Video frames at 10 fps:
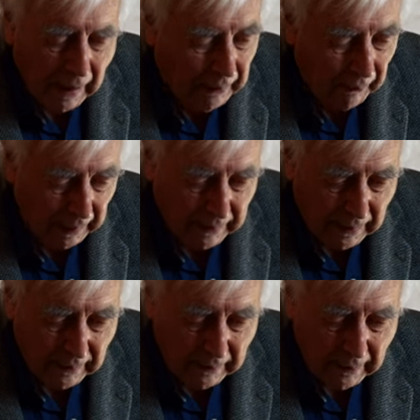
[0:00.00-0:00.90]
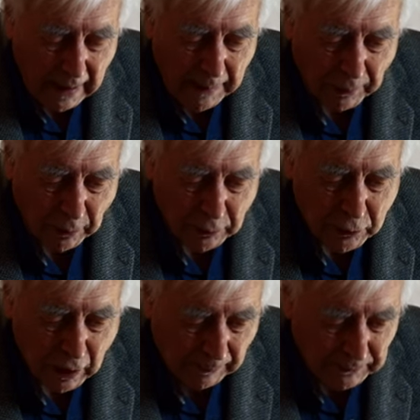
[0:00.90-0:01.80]
Anyway, in Hebrews
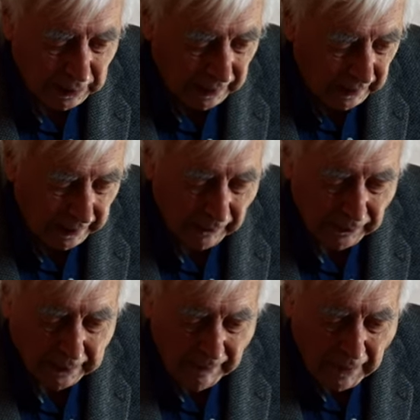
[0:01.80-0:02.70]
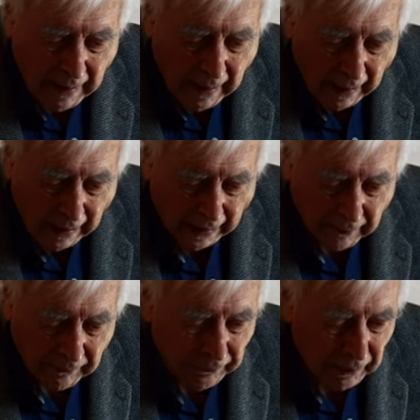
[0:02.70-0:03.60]
chapter 11
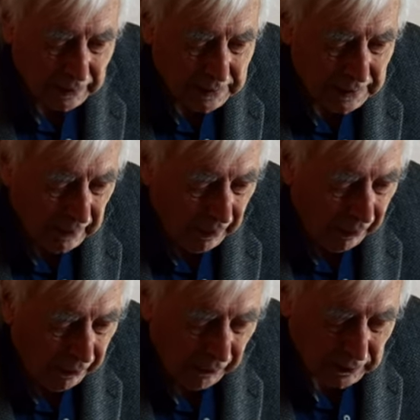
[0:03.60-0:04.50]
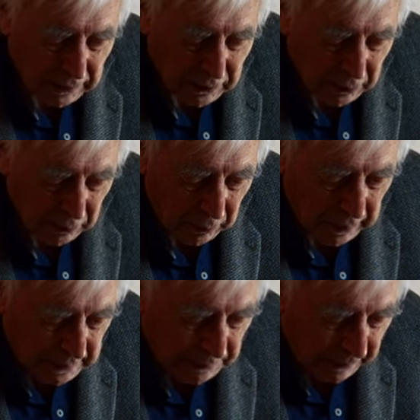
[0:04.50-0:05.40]
and verse 32,
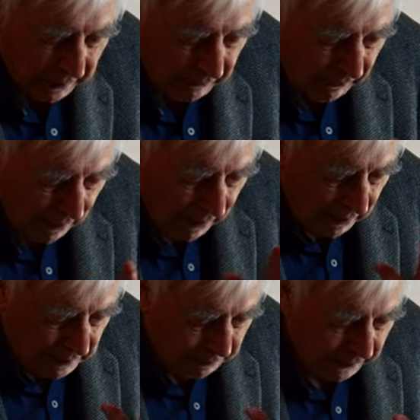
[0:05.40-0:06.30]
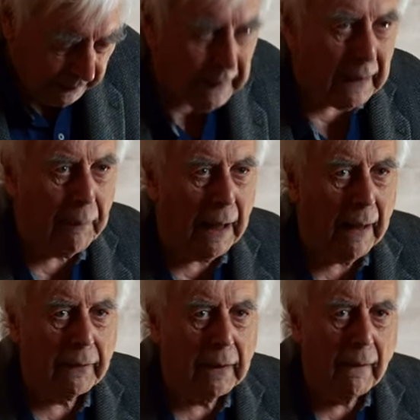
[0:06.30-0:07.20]
he's been speaking
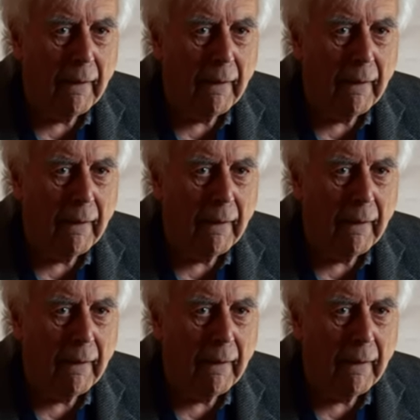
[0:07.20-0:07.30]
about